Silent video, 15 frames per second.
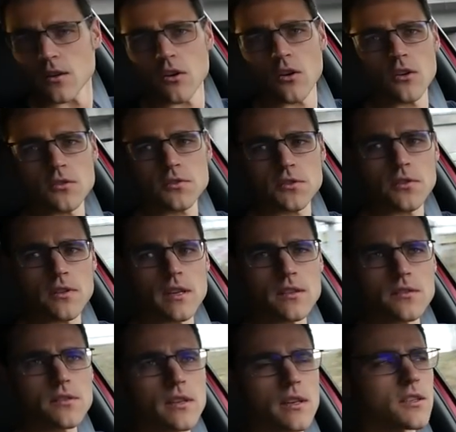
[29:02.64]
also
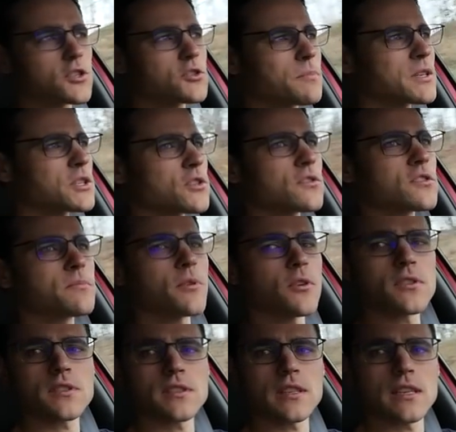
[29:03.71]
there's uh, special
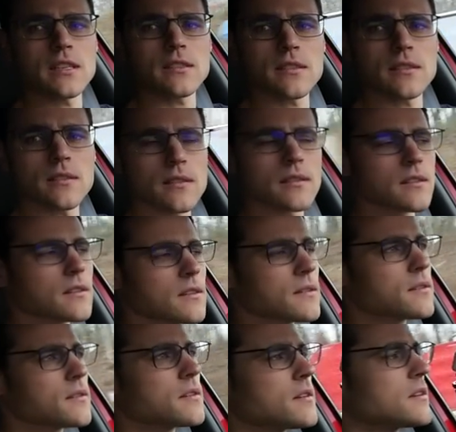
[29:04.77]
sports seats.
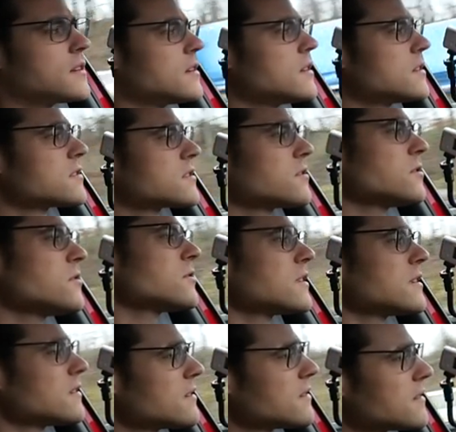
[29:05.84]
So you,
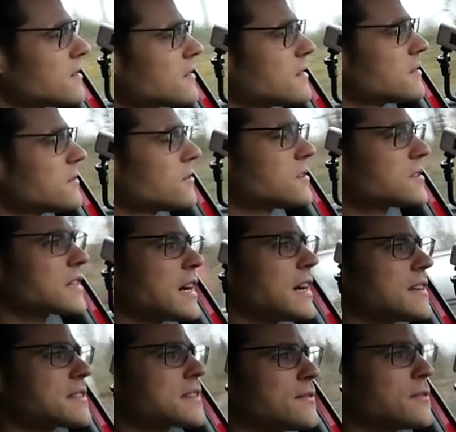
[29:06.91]
this
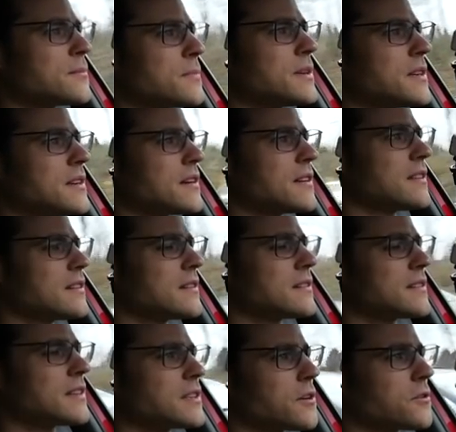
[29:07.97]
guy is giving me, uh,
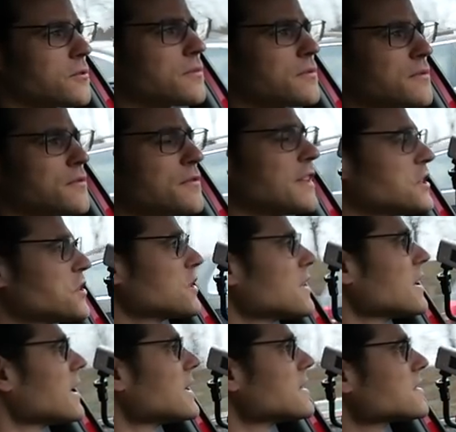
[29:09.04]
uh, you know, flashing
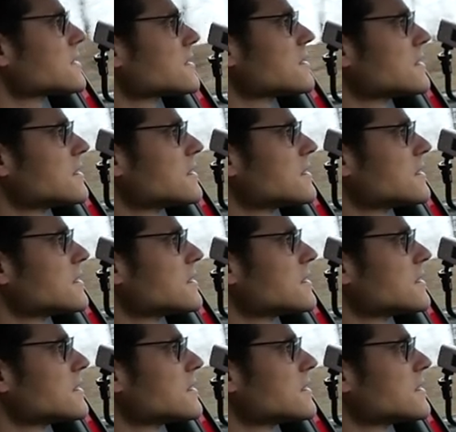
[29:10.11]
lights.